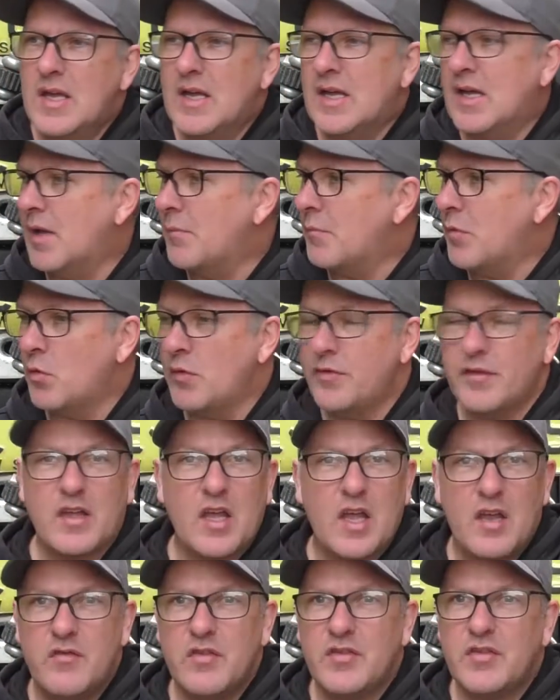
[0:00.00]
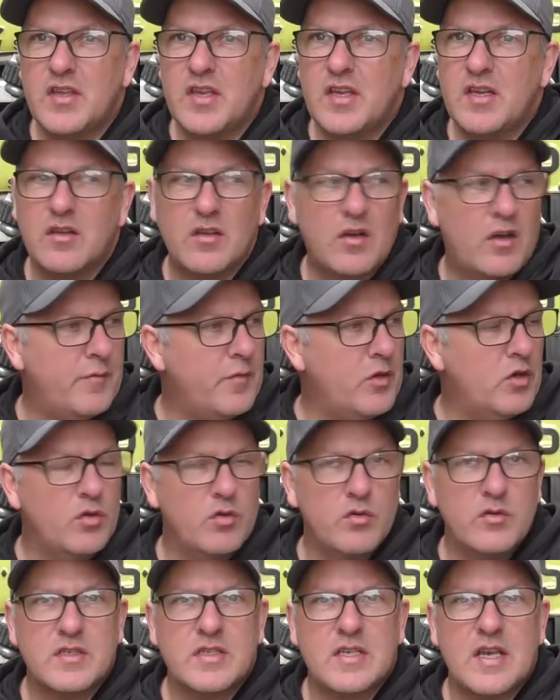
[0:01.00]
But with the COVID thing, I've been
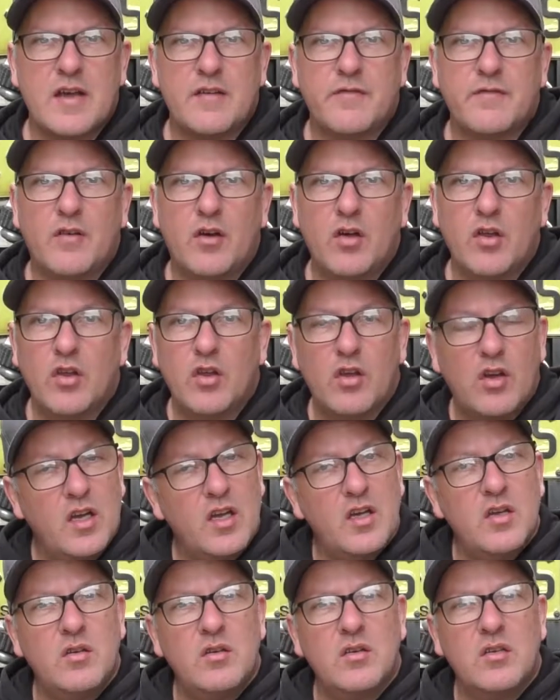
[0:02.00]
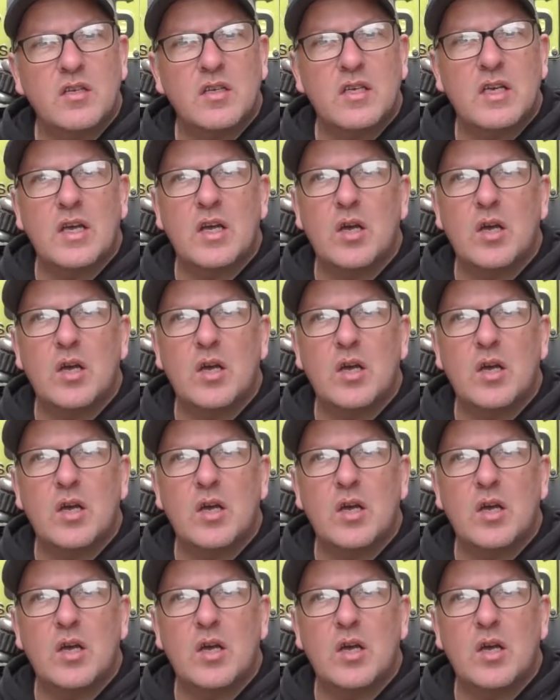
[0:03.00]
ordering stuff online.